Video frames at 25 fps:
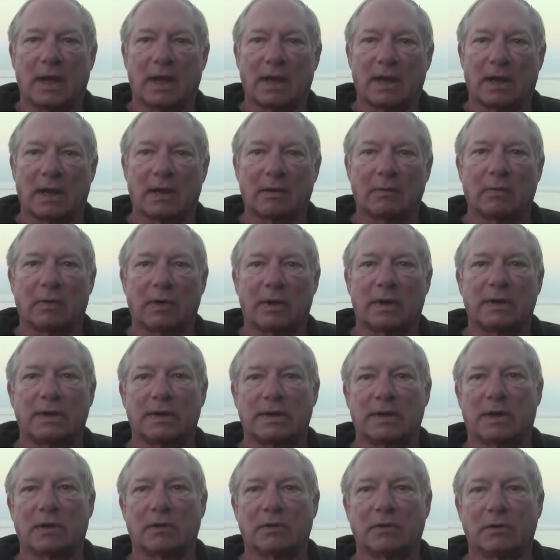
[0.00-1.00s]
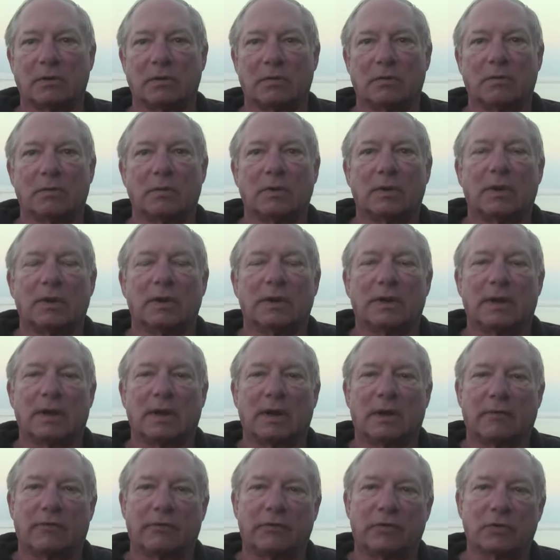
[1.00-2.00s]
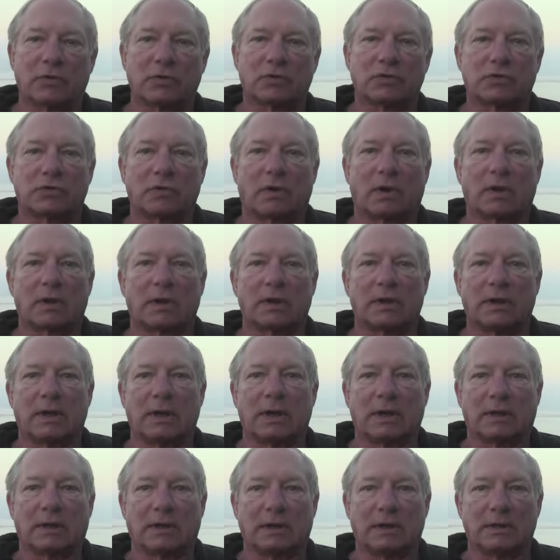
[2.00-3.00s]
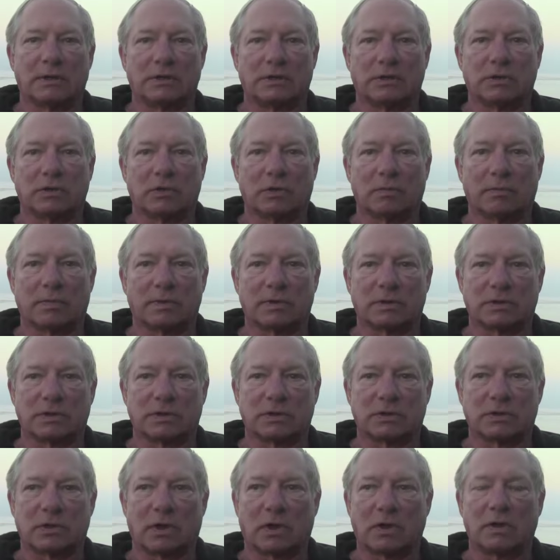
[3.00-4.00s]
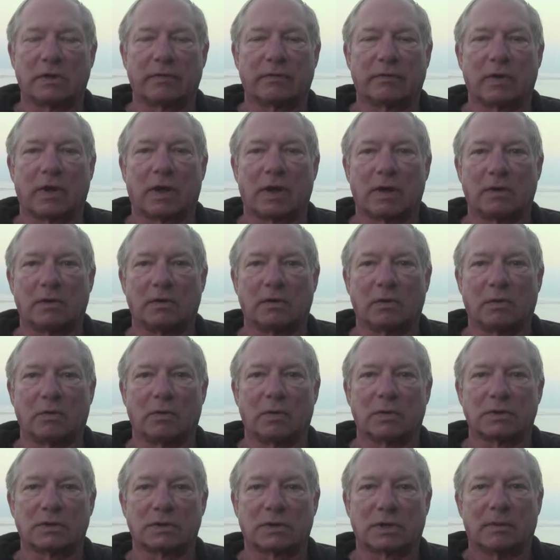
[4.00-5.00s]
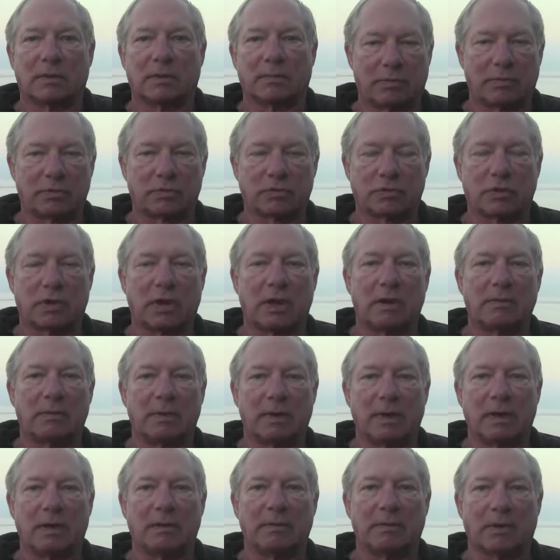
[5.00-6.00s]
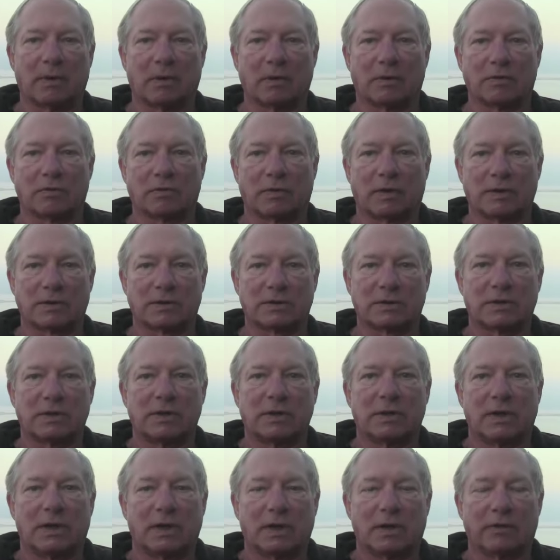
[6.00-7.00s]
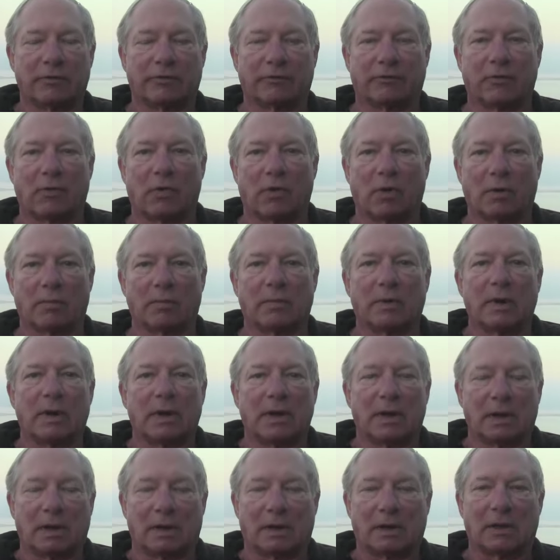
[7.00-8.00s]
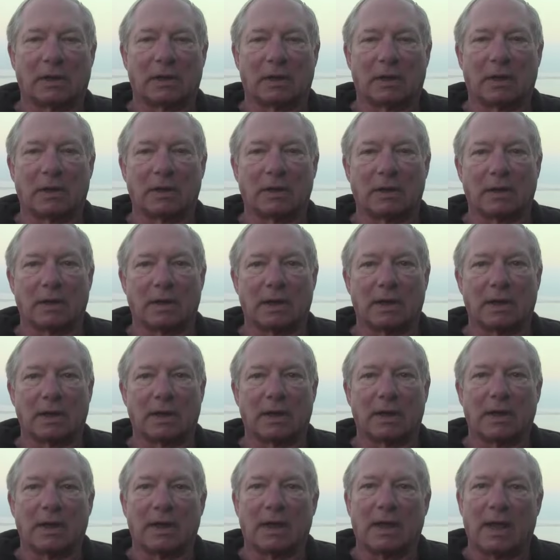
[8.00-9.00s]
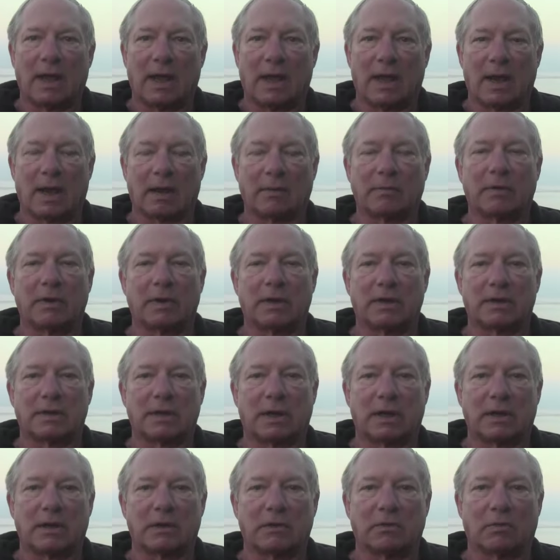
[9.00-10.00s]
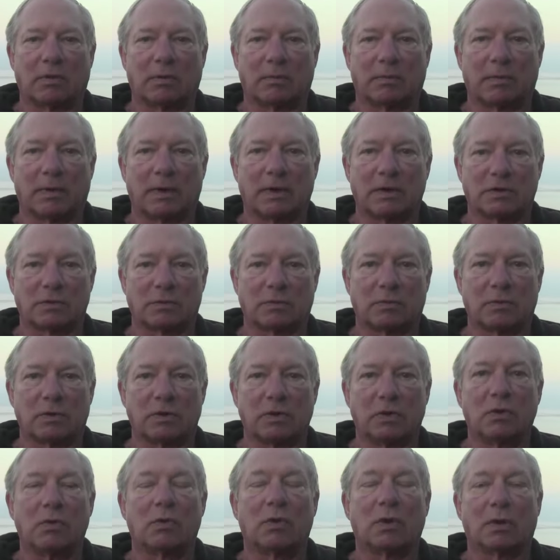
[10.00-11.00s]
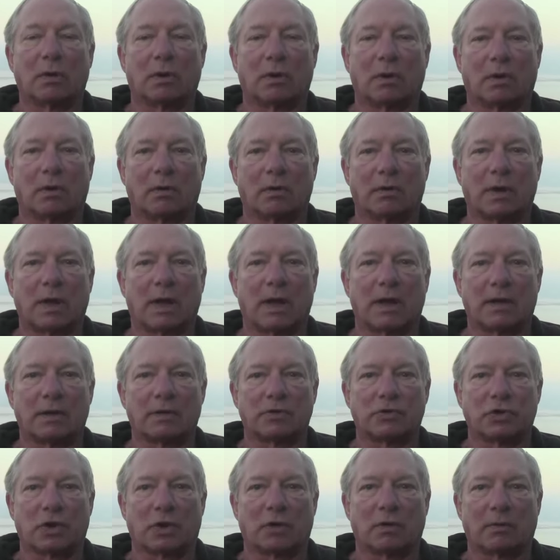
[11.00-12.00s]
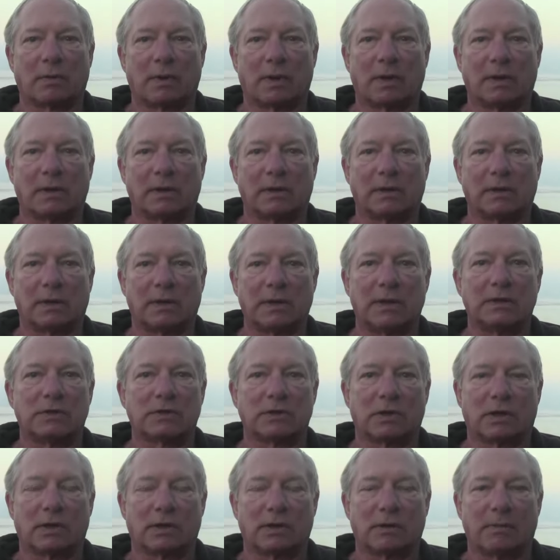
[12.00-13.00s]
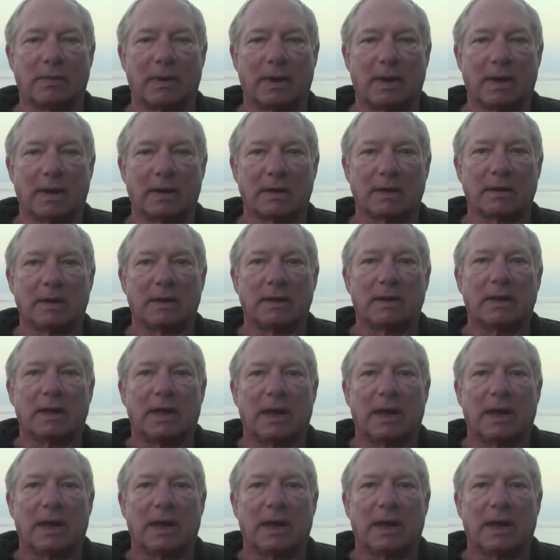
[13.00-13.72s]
And I want to tell you that if you're struggling to get leads in your business, all you've got to do is put your name and email address in the form, click on the link, and I'm going to take you to a place where you can learn how to generate leads on demand